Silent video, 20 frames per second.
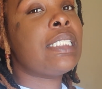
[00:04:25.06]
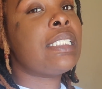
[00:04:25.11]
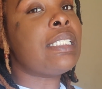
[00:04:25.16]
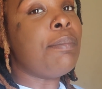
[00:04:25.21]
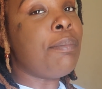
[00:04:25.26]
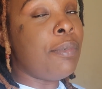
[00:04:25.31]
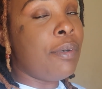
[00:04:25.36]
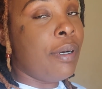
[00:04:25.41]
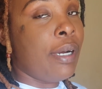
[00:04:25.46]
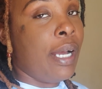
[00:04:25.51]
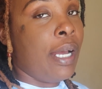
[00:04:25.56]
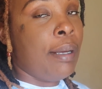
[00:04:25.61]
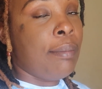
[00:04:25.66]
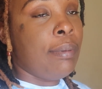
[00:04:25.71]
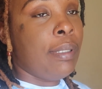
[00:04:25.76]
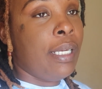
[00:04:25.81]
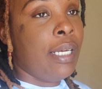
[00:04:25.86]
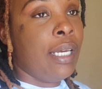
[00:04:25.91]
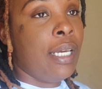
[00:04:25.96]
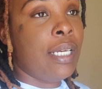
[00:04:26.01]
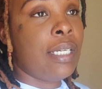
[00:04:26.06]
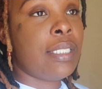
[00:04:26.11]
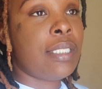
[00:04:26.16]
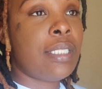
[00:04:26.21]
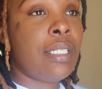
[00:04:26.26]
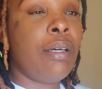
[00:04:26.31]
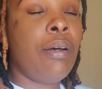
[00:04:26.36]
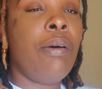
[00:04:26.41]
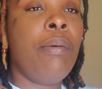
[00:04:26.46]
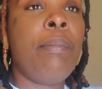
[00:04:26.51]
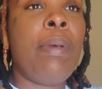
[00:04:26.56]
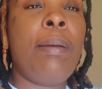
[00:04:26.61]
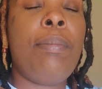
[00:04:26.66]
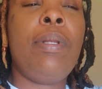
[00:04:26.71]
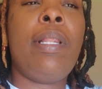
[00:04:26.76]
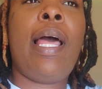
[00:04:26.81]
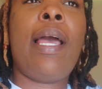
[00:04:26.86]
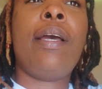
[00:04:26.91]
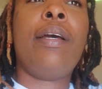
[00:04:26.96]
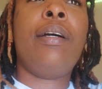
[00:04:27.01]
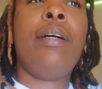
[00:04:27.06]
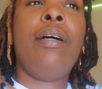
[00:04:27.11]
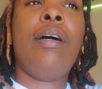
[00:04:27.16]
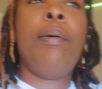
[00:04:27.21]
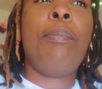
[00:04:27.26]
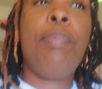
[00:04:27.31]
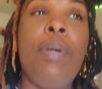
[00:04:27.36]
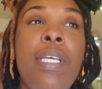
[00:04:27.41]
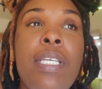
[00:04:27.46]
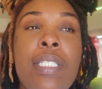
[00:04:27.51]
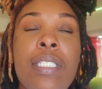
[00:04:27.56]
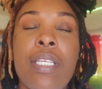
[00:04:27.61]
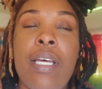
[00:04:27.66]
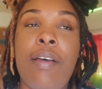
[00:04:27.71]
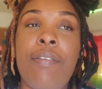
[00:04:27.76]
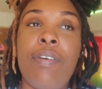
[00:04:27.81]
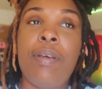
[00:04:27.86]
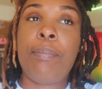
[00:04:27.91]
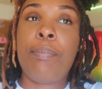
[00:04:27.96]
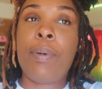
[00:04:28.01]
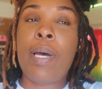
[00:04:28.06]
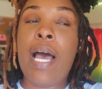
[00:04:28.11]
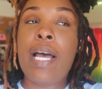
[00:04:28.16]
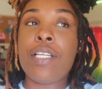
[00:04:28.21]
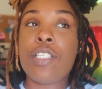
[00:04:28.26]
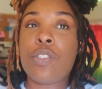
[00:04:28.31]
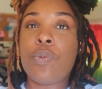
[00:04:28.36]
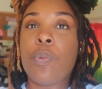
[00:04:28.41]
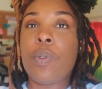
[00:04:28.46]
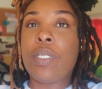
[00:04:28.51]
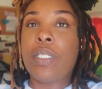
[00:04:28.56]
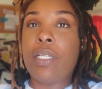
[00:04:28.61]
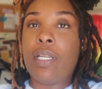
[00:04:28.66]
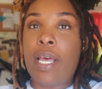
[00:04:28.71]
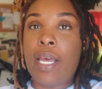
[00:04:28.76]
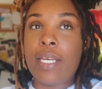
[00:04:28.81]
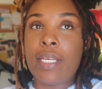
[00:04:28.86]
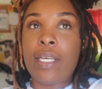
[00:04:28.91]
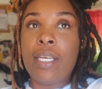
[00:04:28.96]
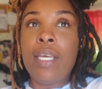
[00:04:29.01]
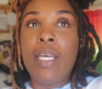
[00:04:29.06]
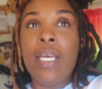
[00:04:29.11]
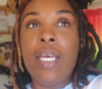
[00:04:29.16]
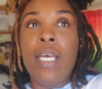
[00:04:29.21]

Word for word: some crab legs or maybe like a piece of it but I just want to like